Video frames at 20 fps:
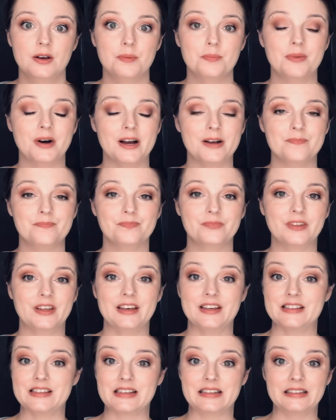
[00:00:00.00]
but
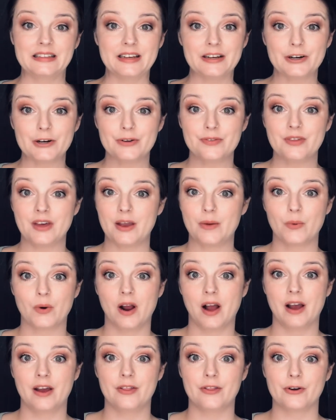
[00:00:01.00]
it's clear they were
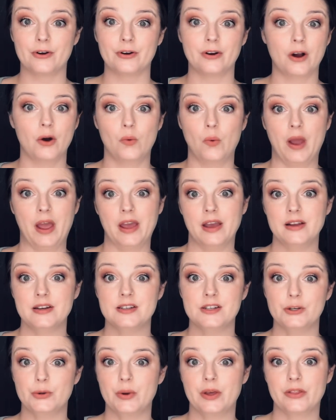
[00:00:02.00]
either away
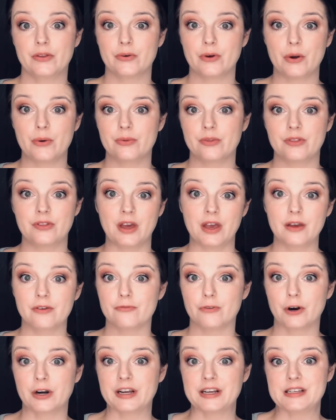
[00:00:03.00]
doing their own thing
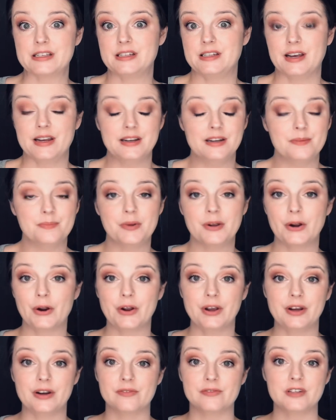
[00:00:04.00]
for an extended
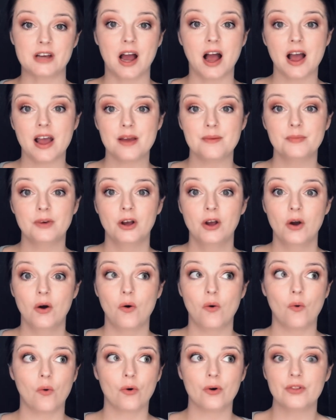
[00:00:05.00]
period of time
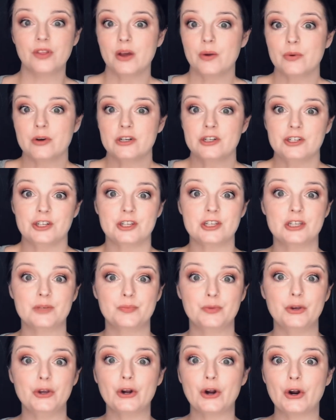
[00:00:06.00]
or they were just
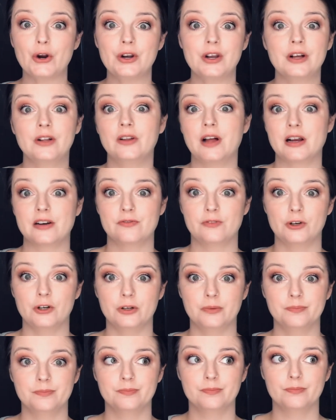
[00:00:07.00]
pure
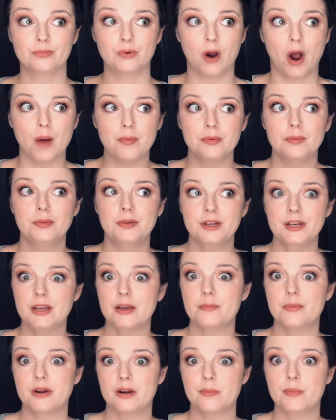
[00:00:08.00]
neglectful, probably a
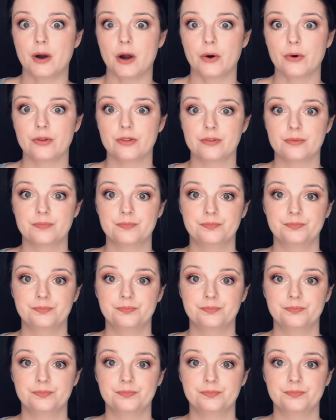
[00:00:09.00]
bit of both.